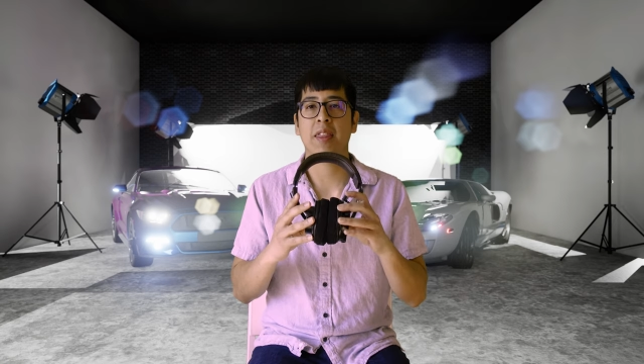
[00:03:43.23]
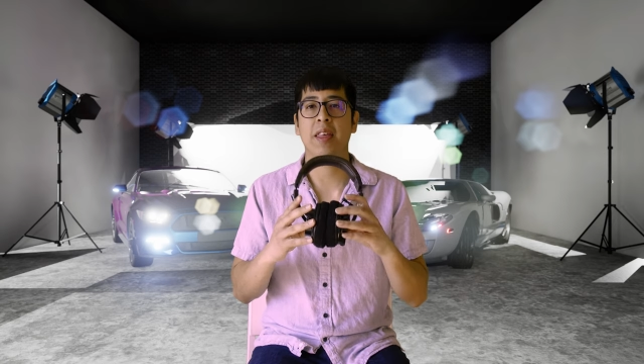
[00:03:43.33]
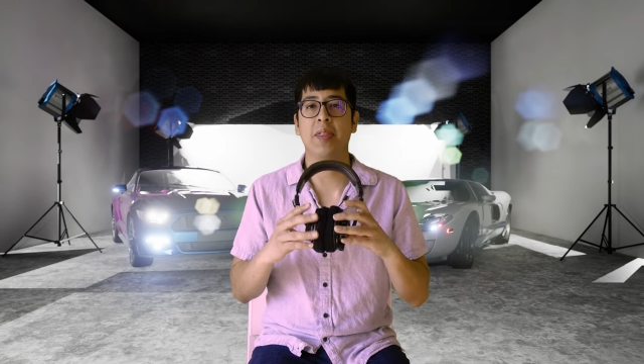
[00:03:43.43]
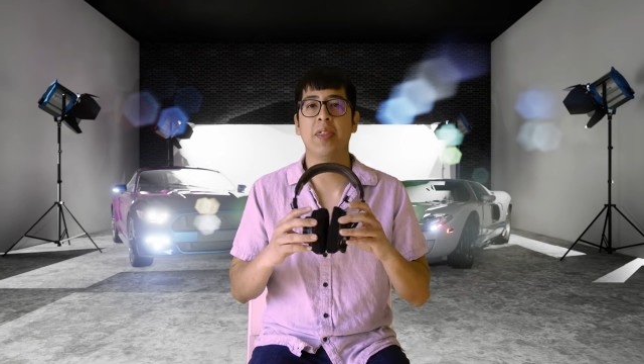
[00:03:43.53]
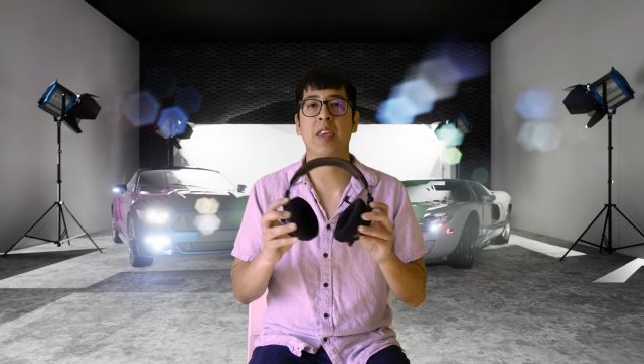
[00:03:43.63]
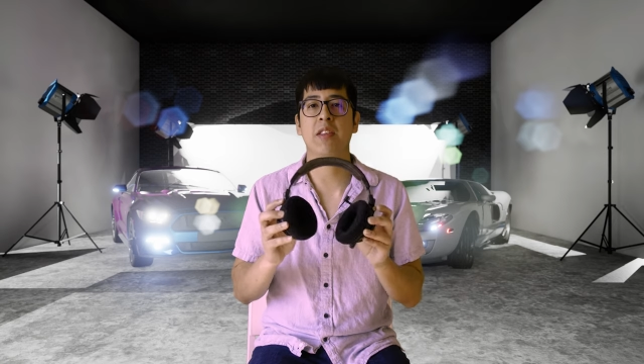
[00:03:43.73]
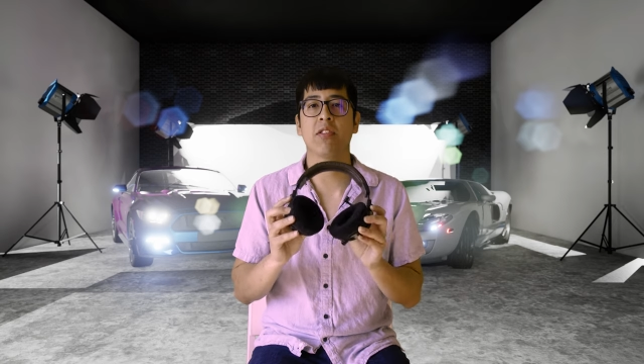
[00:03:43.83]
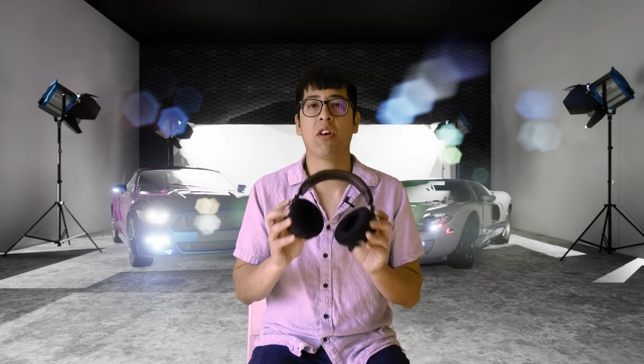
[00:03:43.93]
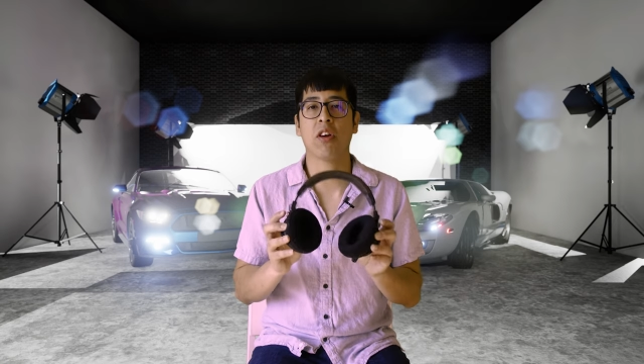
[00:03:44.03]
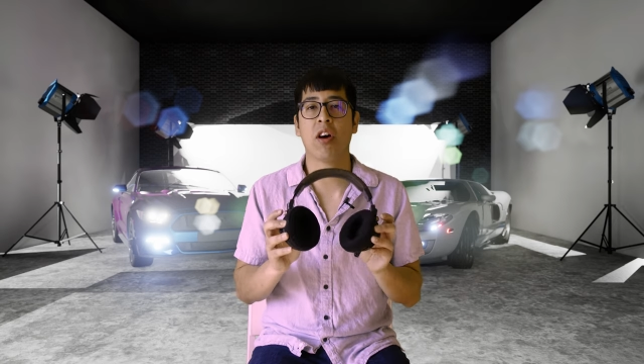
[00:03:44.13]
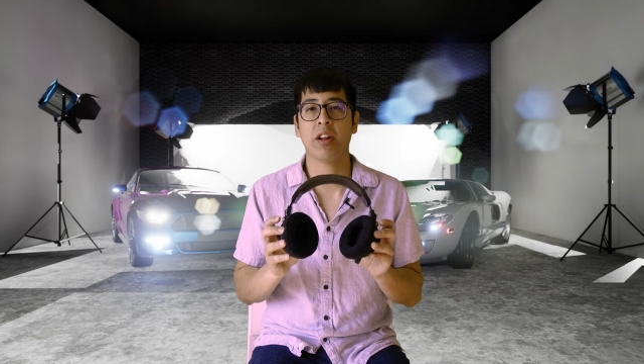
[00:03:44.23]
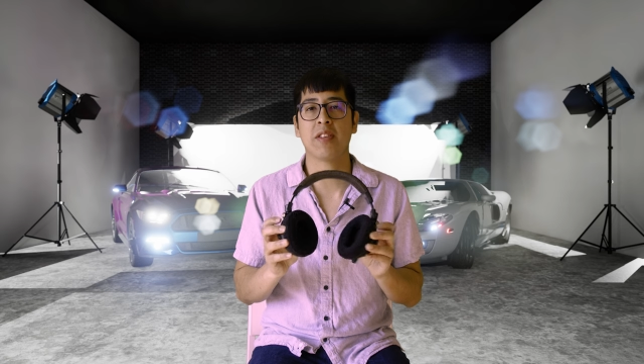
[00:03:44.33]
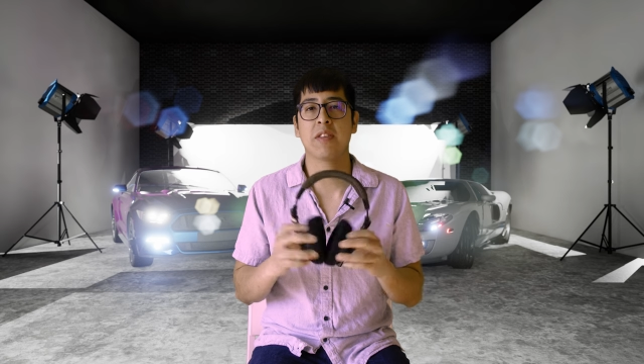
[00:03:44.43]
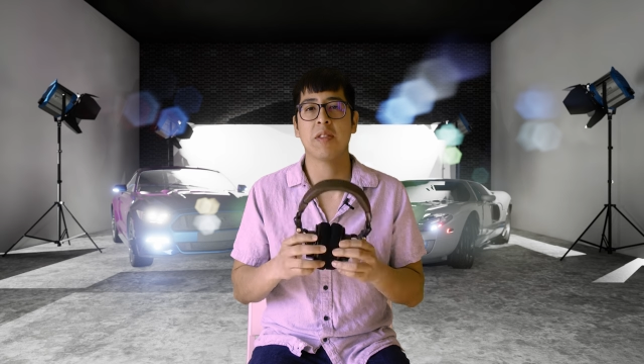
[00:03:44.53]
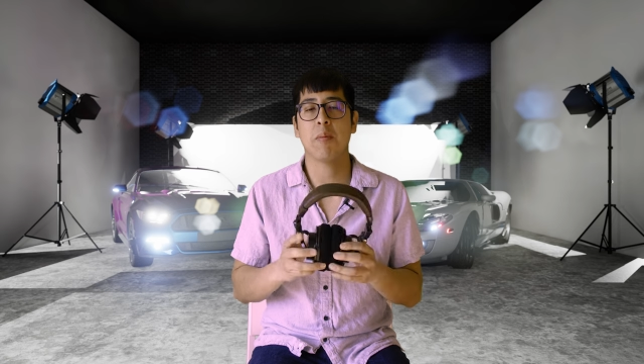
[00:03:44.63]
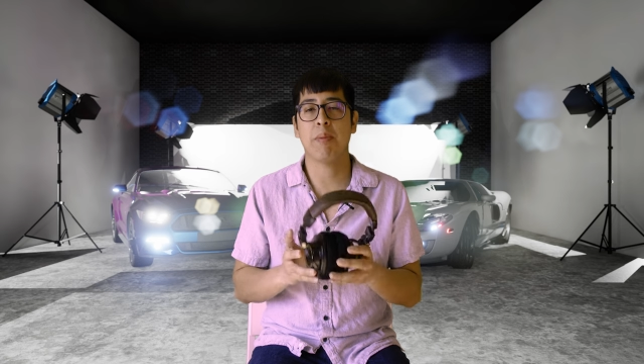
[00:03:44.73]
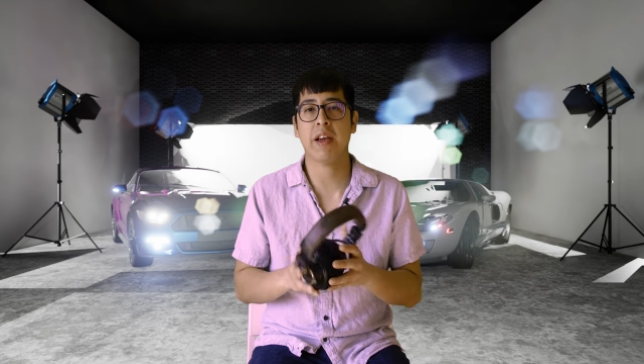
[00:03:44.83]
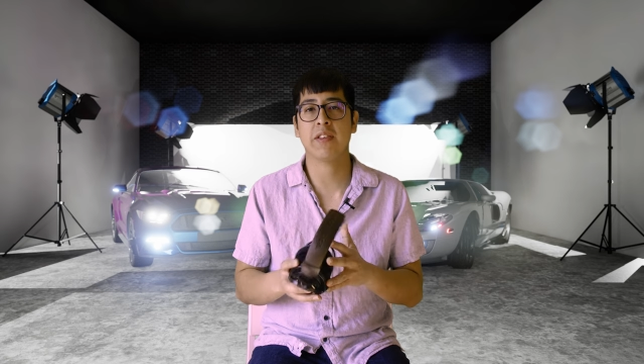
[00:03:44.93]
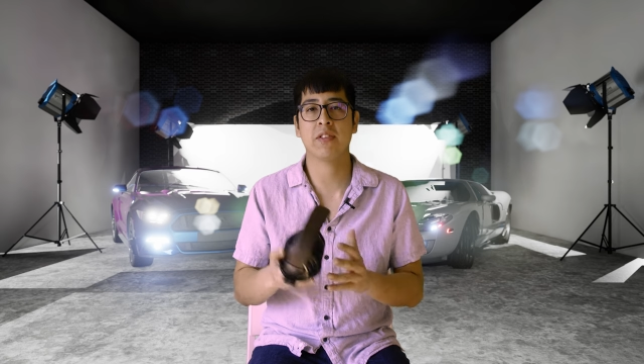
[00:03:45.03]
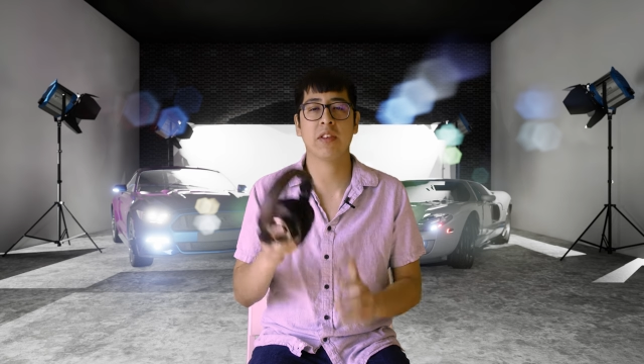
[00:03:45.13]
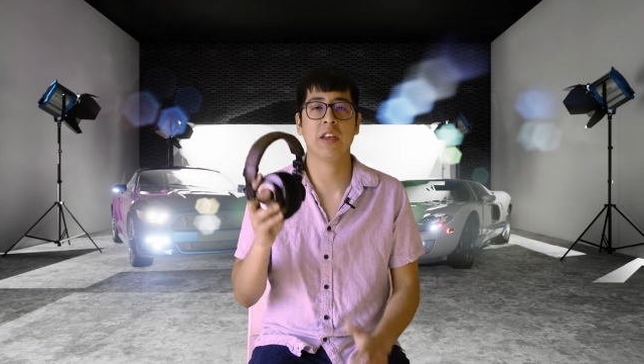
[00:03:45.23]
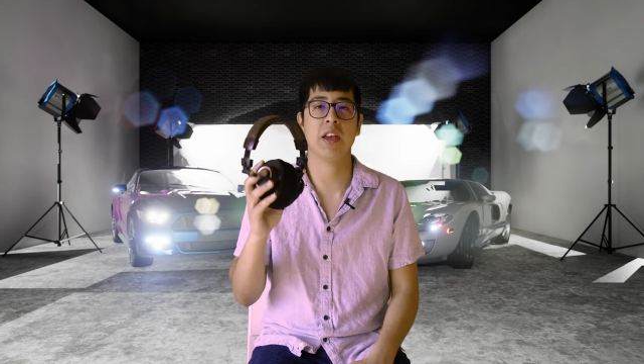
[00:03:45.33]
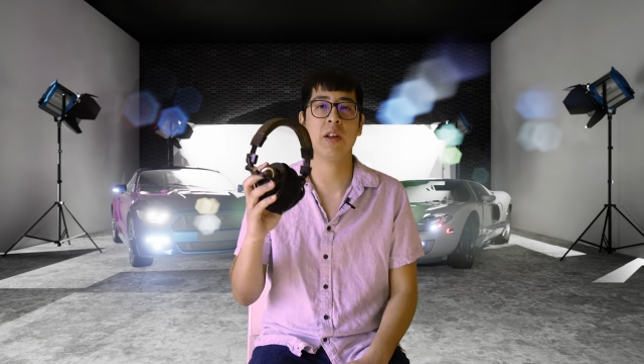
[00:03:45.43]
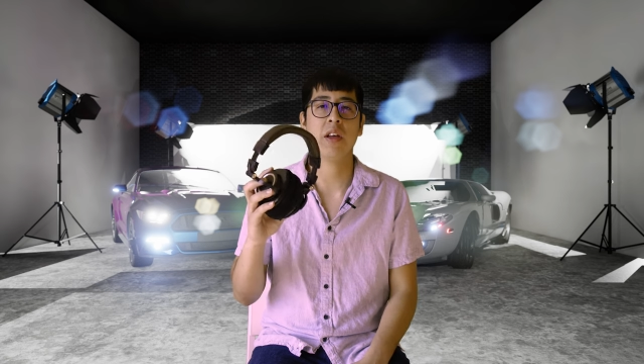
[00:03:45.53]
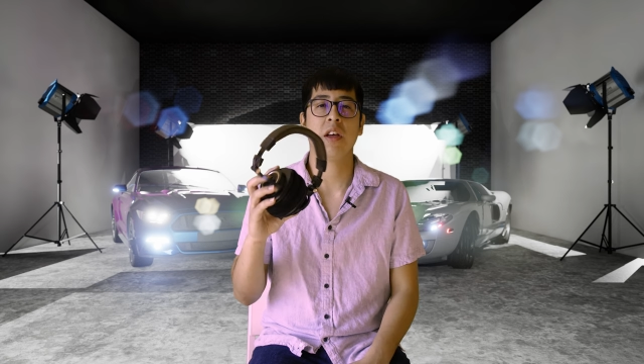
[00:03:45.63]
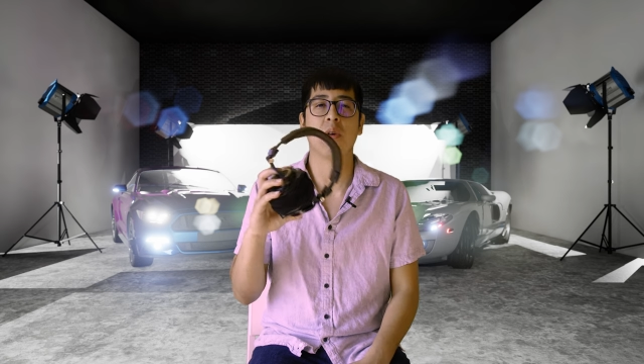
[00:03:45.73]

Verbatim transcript: that these are honestly the best and